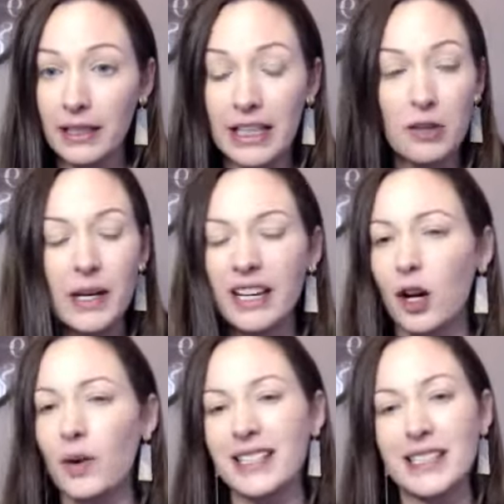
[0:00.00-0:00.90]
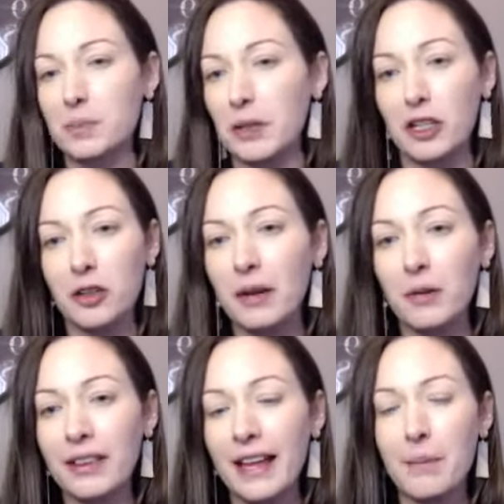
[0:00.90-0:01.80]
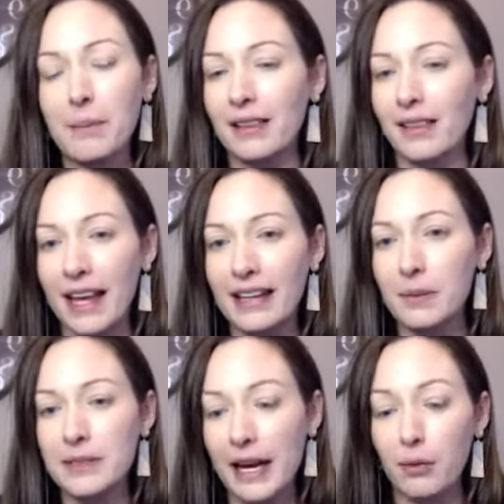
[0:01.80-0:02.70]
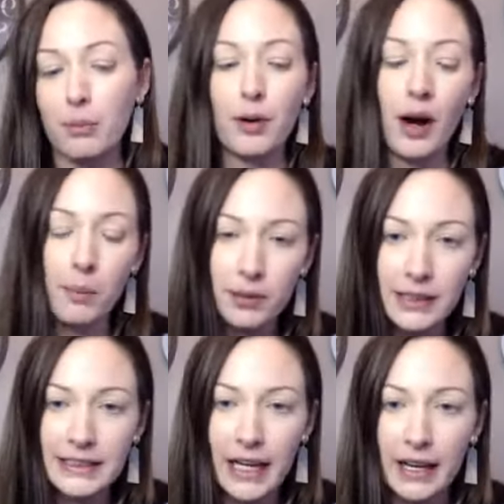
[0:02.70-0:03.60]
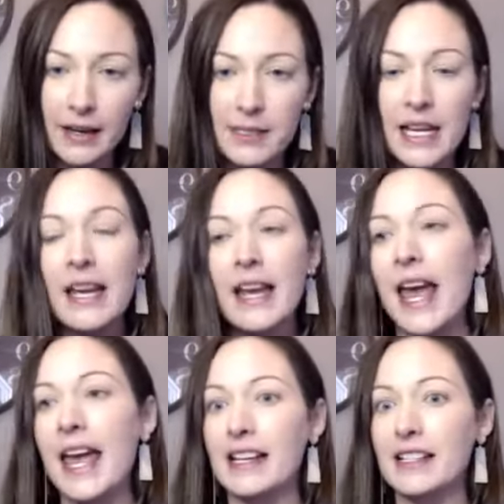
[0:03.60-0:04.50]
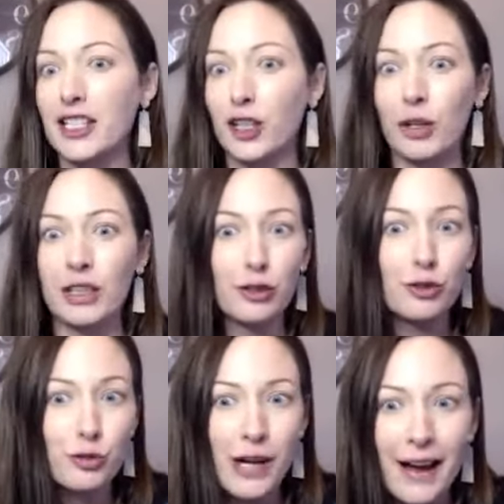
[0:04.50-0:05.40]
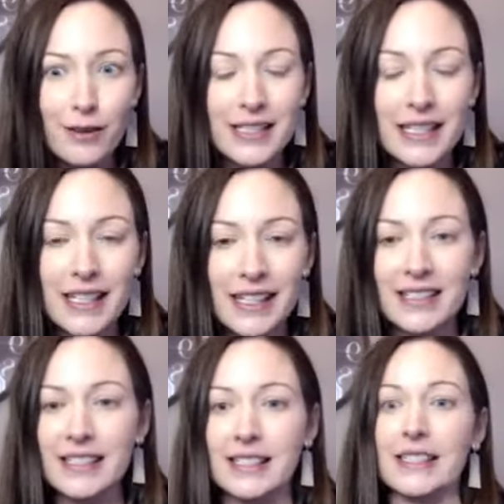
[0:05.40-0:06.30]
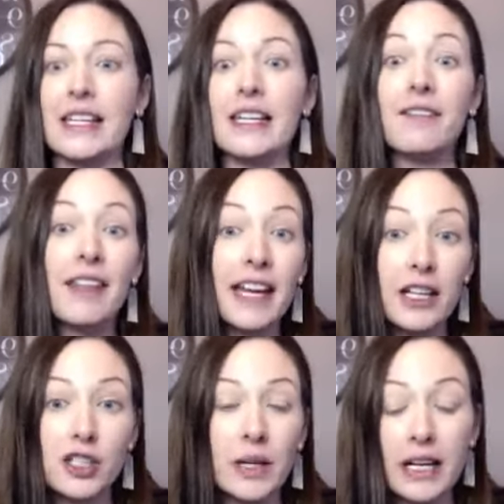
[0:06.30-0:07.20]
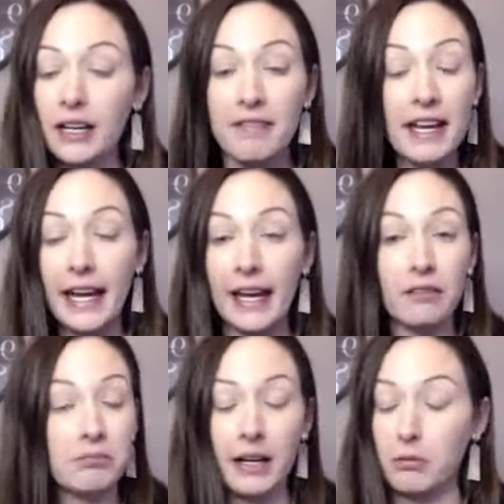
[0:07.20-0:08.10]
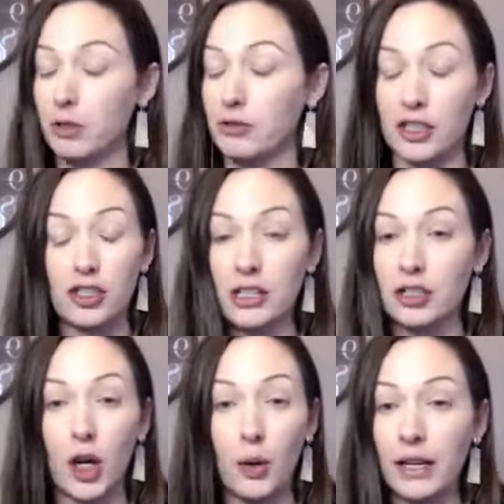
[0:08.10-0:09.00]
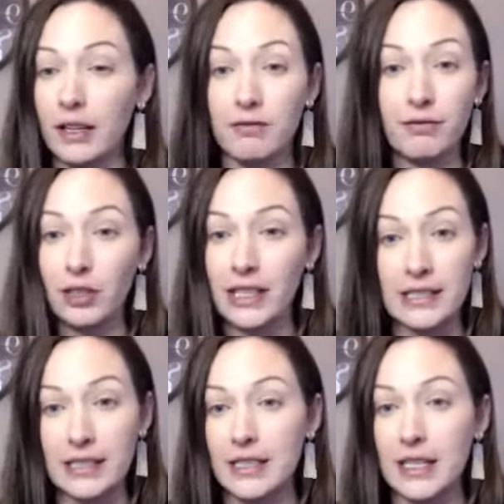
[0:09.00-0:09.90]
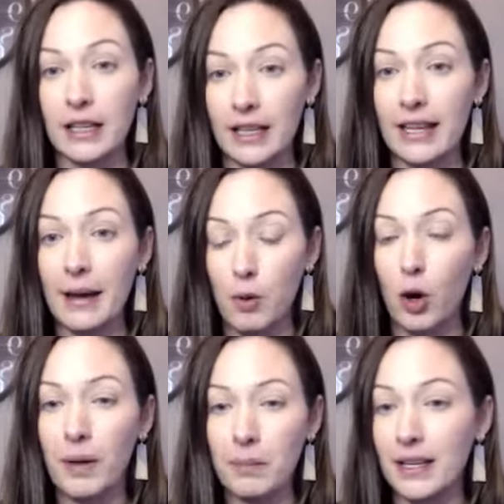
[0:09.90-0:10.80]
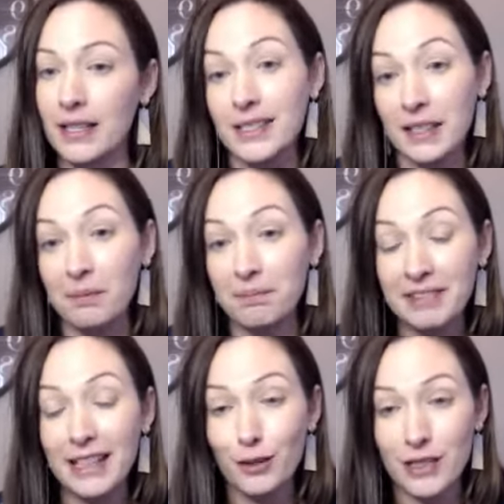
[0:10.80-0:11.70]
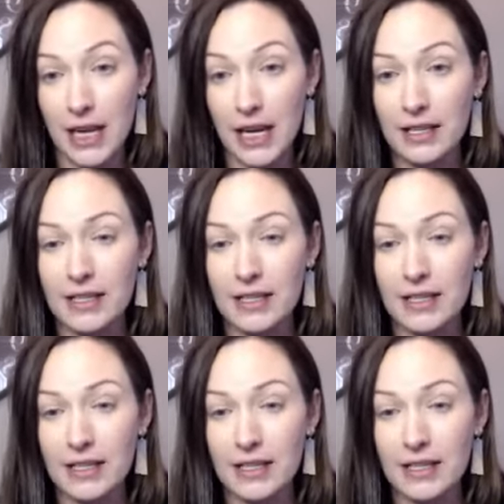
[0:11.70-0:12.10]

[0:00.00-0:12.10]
And we can always experiment with that by laying them down properly timed and, a little drowsy, and see if they can do it. And if they can't, I would suggest going and fully assisting in that moment, because some kiddos can't.